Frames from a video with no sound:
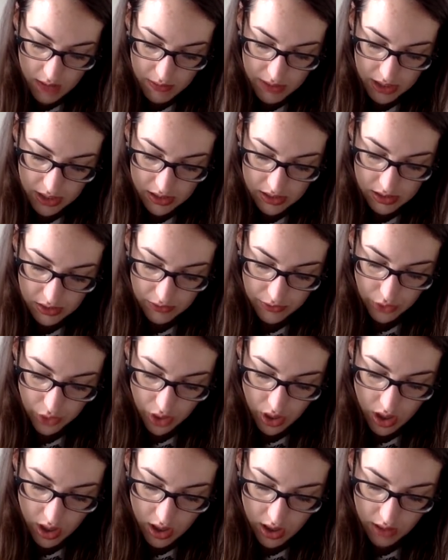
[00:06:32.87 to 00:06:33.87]
Because of
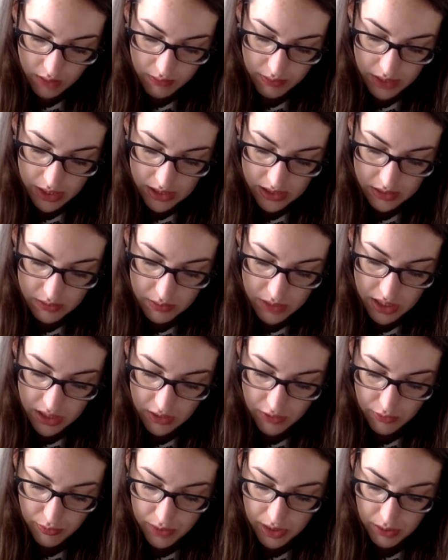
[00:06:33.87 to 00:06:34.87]
log base b
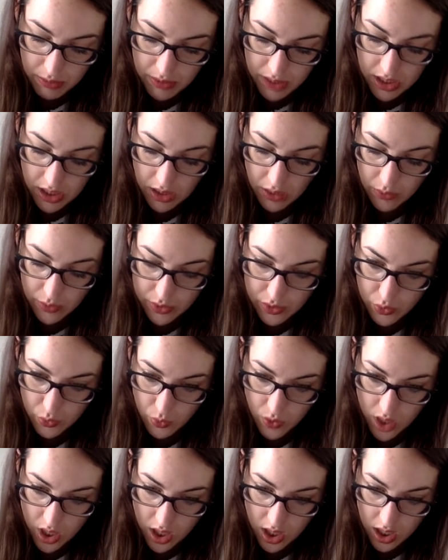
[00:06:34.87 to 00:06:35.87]
of big B equals
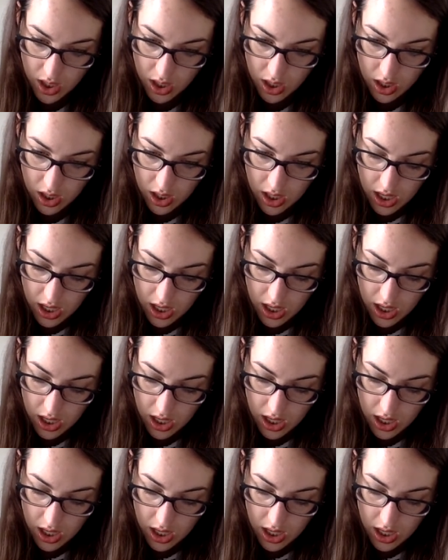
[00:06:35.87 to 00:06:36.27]
1,